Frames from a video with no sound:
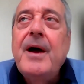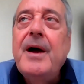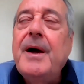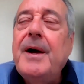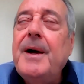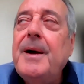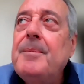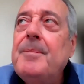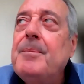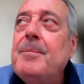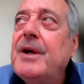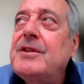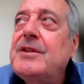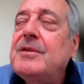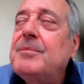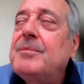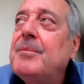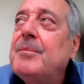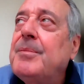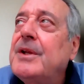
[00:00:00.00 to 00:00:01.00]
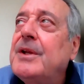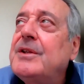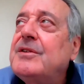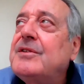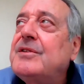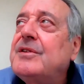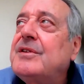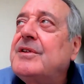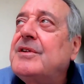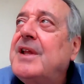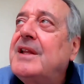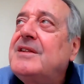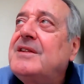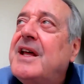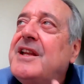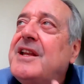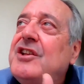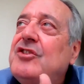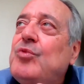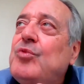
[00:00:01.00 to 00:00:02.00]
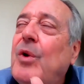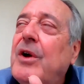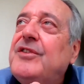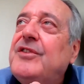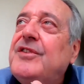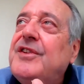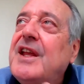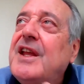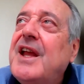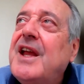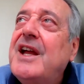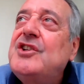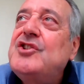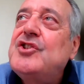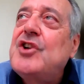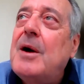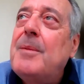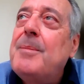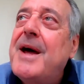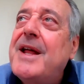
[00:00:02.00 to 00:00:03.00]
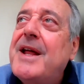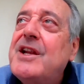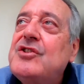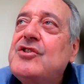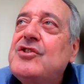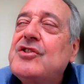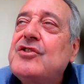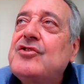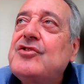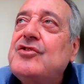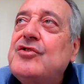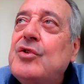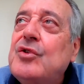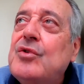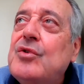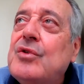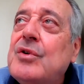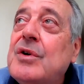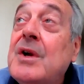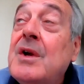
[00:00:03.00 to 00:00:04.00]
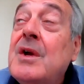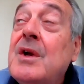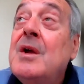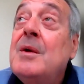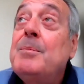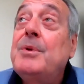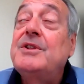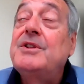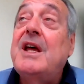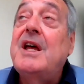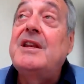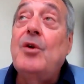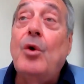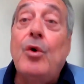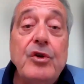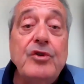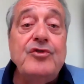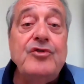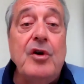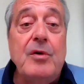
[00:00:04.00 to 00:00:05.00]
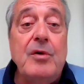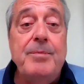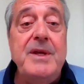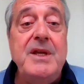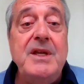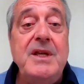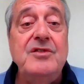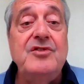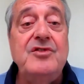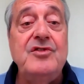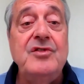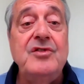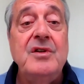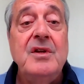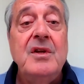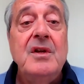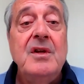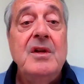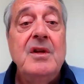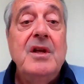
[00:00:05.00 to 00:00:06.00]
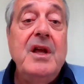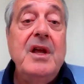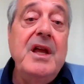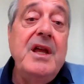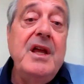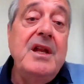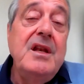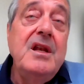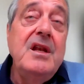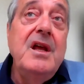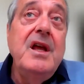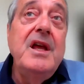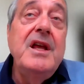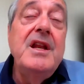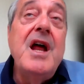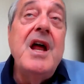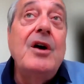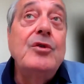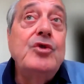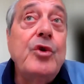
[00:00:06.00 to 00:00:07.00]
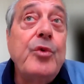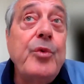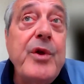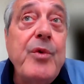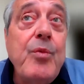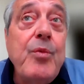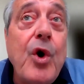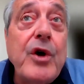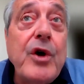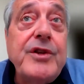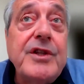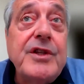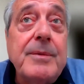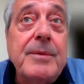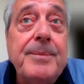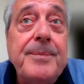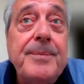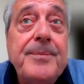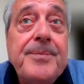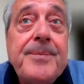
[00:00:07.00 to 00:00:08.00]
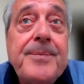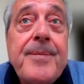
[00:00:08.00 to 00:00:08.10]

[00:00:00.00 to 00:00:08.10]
but that is one thing HR managers do. But that also means in how to reward them.